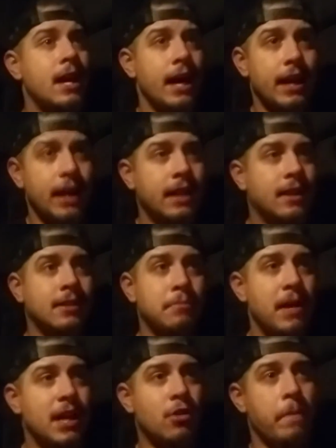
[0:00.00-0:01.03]
And it doesn't
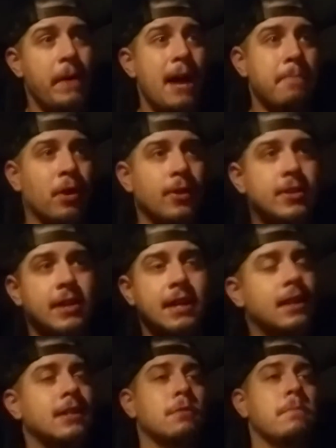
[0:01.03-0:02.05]
make you a bad person.
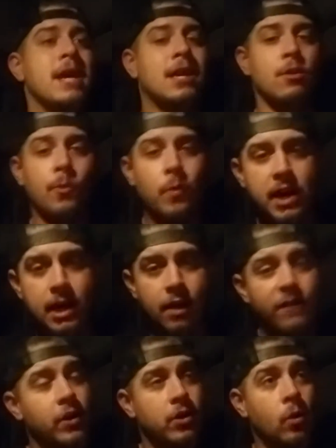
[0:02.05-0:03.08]
It doesn't make you weak
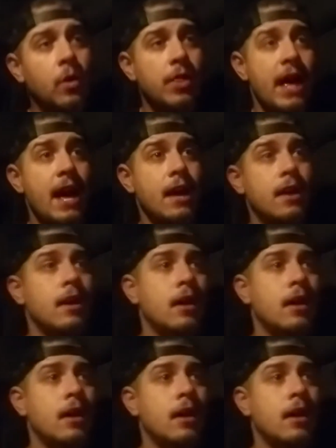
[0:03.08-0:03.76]
if you're doing that.